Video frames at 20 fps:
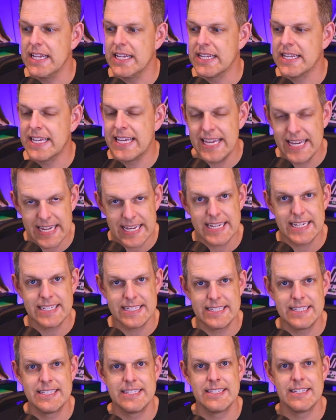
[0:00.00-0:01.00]

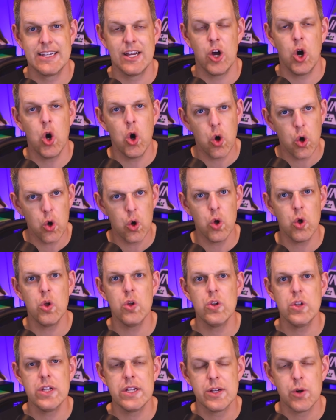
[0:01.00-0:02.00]
kids'
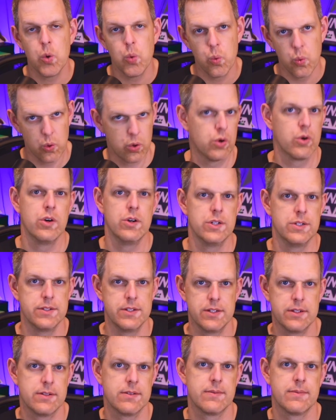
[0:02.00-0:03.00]
whole world
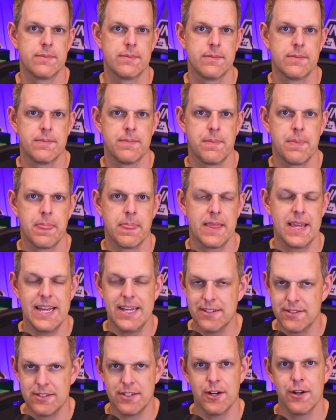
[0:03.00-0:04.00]

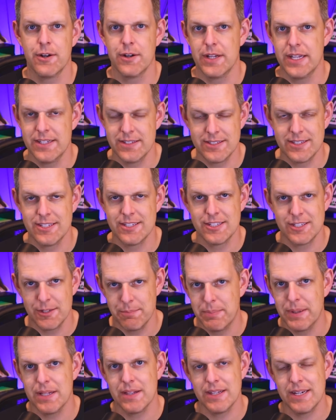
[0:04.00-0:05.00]
is the
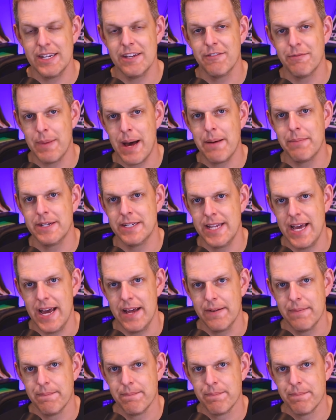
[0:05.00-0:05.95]
stability of mom and dad.